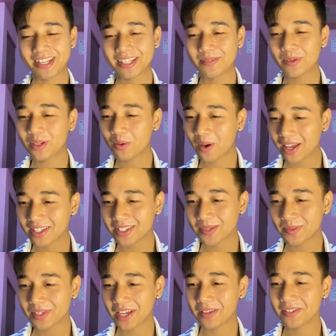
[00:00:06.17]
it's been quite
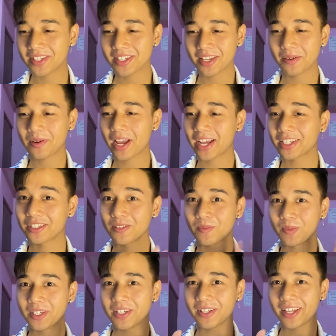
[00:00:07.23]
some time since I reacted to
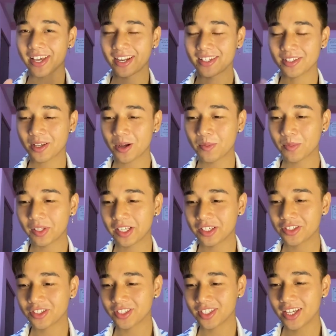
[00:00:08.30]
BL edits
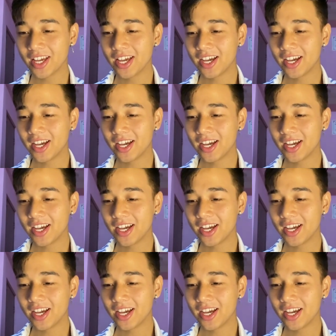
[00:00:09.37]
compilation.